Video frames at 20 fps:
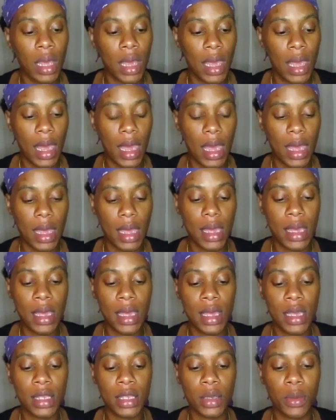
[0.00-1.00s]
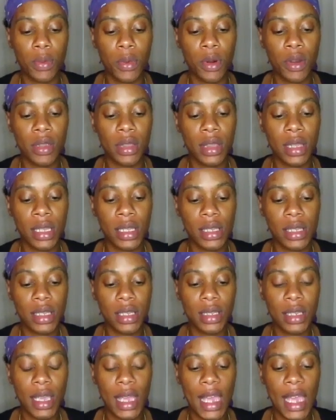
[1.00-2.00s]
hey, it is worth it
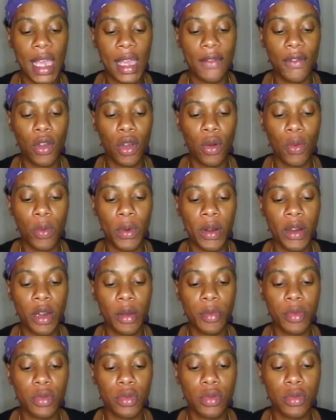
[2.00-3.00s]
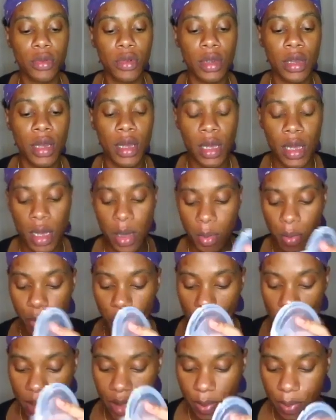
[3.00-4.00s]
to have a wearable
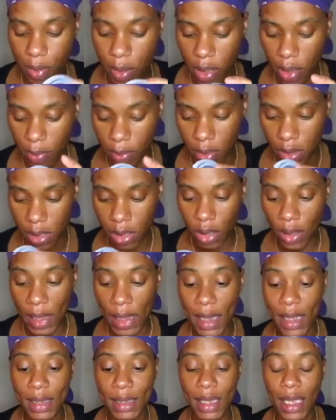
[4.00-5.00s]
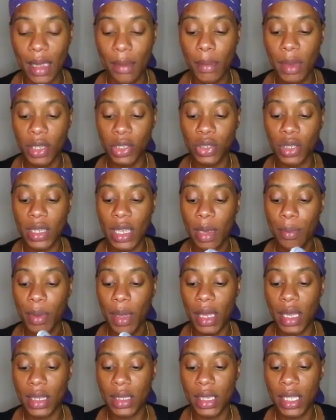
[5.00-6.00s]
breast pump. So like I said, make sure y'all
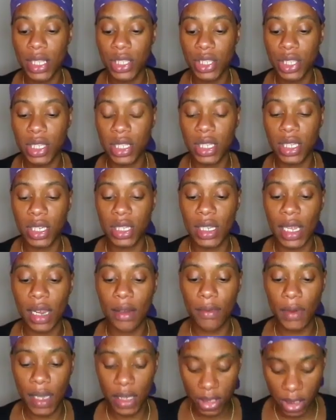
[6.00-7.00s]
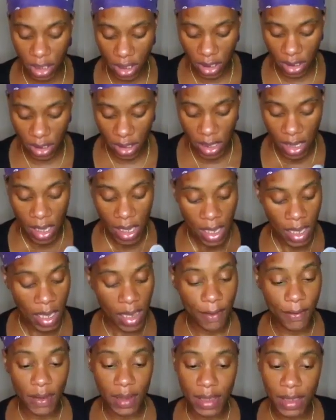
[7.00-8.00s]
pay attention to the directions
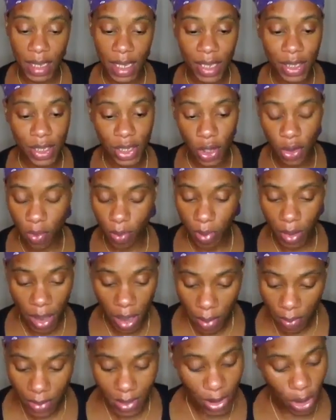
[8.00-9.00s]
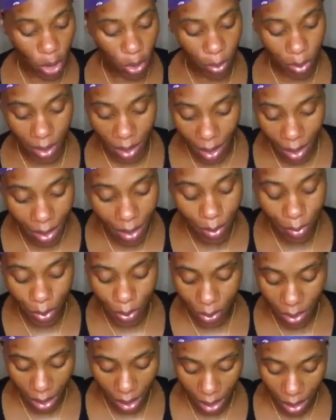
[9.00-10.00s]
If it say don't pump, don't pump,
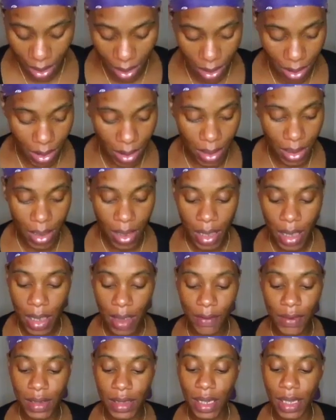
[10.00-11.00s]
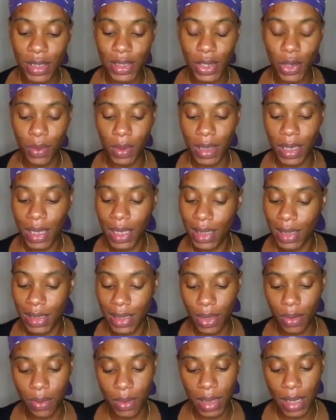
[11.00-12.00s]
okay, honey? If it say don't heat,
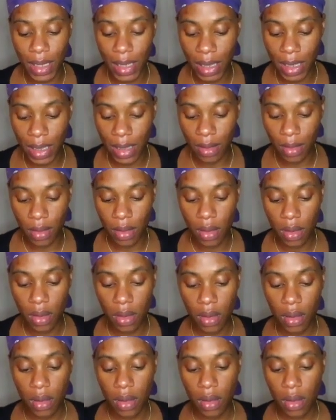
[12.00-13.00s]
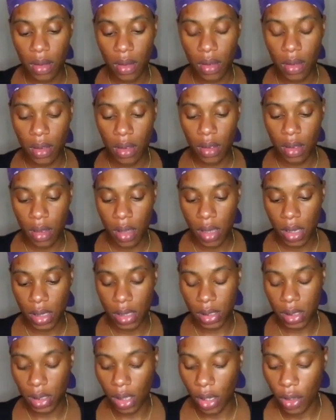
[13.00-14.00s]
don't heat.
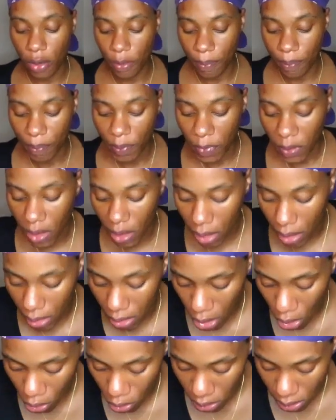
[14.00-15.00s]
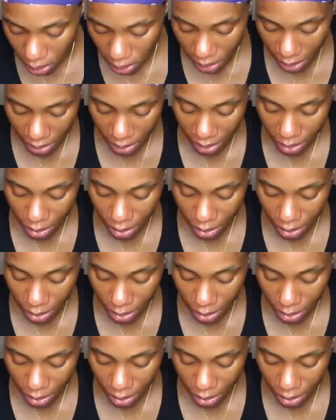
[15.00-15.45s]
So, this